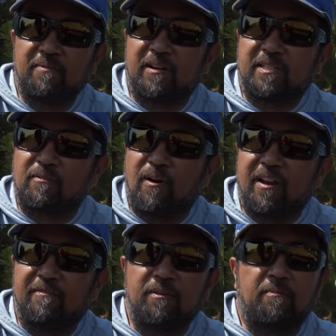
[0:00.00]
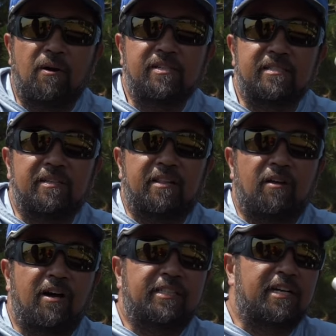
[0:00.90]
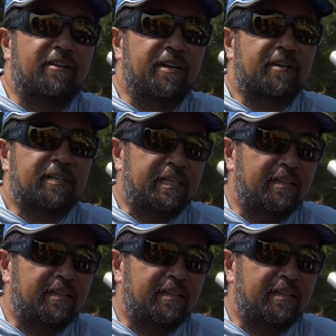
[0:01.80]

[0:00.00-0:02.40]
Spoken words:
there's quite a few boats that launch out here,